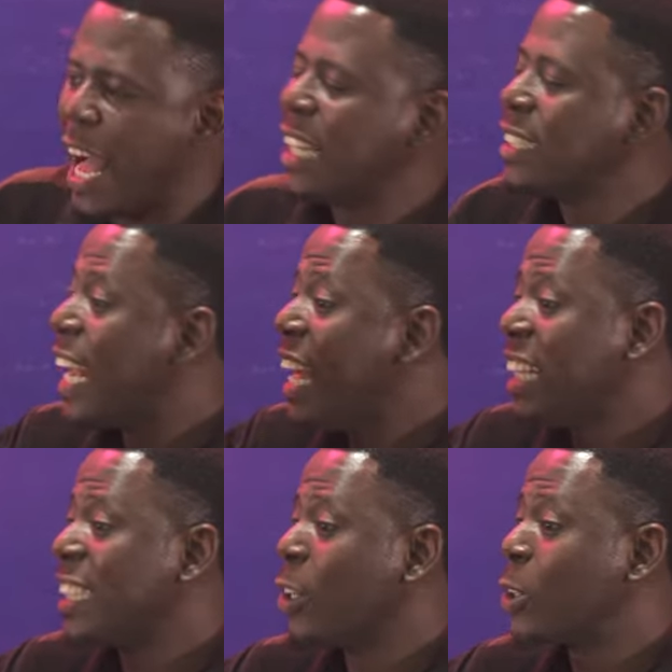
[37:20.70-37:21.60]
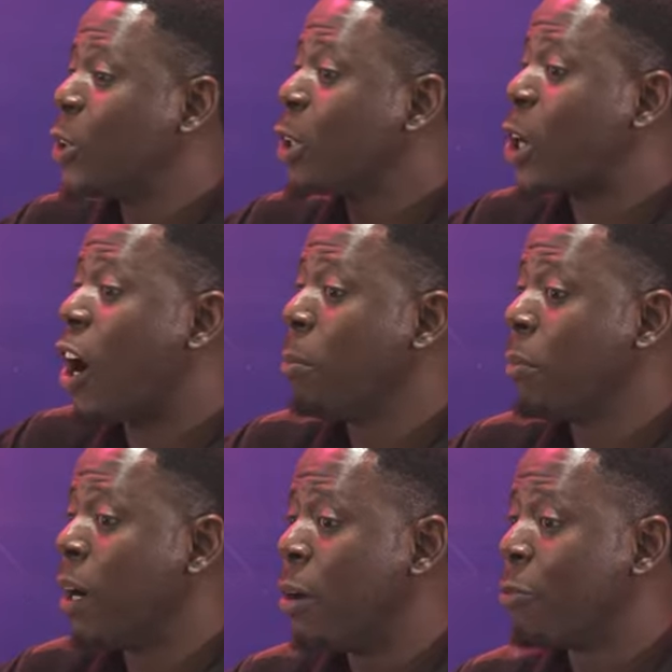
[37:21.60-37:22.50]
Anxiety does not
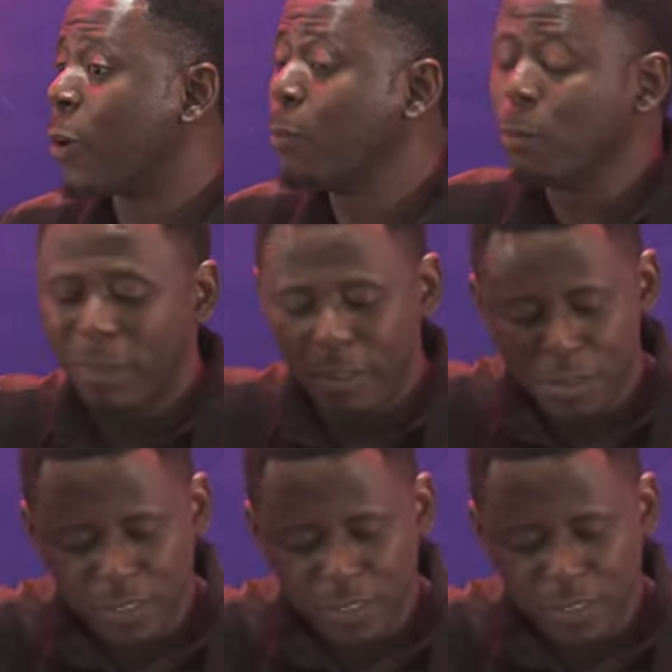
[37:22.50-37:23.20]
come from